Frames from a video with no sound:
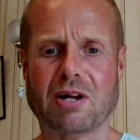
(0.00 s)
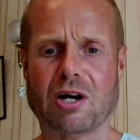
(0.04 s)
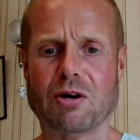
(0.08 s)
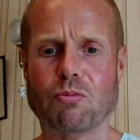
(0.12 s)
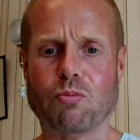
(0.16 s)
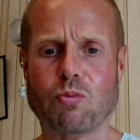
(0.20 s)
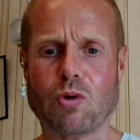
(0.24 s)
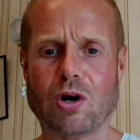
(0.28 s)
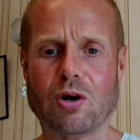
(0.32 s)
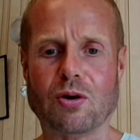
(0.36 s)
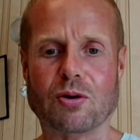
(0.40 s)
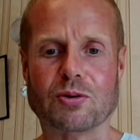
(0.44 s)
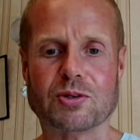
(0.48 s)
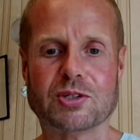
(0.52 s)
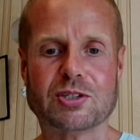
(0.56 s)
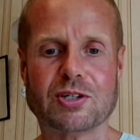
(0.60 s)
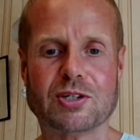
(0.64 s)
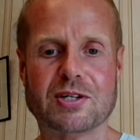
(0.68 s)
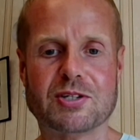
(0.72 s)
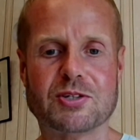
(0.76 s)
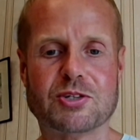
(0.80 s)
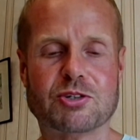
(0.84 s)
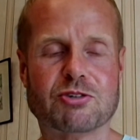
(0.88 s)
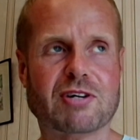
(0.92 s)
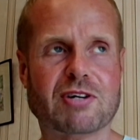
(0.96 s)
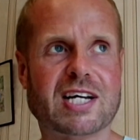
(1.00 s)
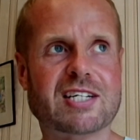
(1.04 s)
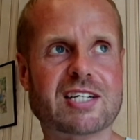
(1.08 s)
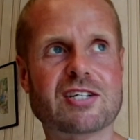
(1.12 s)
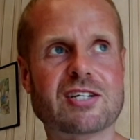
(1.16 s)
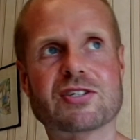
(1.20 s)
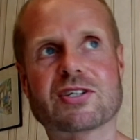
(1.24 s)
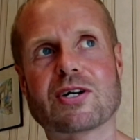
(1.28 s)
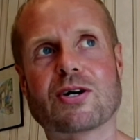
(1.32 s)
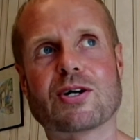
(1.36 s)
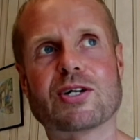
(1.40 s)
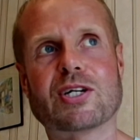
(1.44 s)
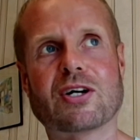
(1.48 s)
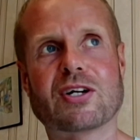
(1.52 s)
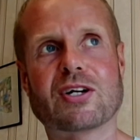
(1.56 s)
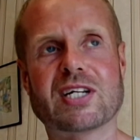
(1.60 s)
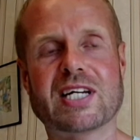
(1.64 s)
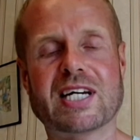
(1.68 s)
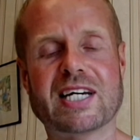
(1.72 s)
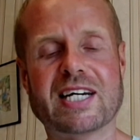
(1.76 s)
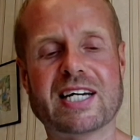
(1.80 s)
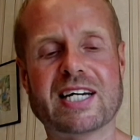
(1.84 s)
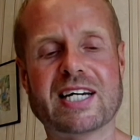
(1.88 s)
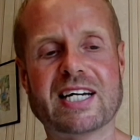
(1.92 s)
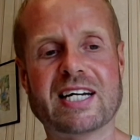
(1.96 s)
Like, whoa, something strange is going
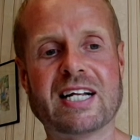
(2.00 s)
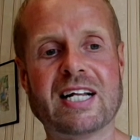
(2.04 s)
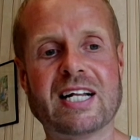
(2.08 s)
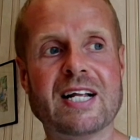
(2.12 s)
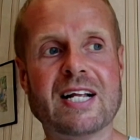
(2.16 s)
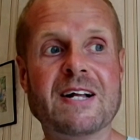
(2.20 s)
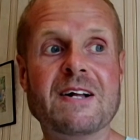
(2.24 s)
on here.